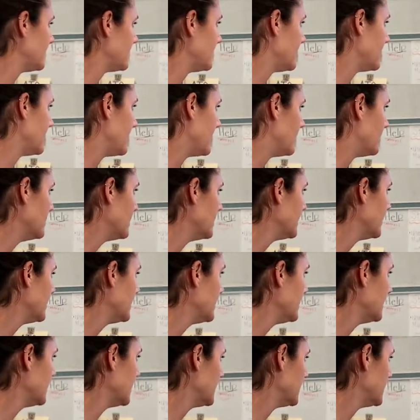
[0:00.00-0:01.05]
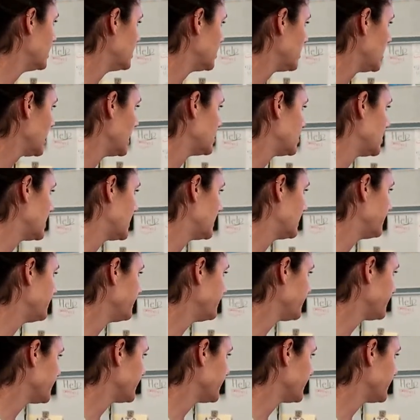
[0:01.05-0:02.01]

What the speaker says: you know, charging.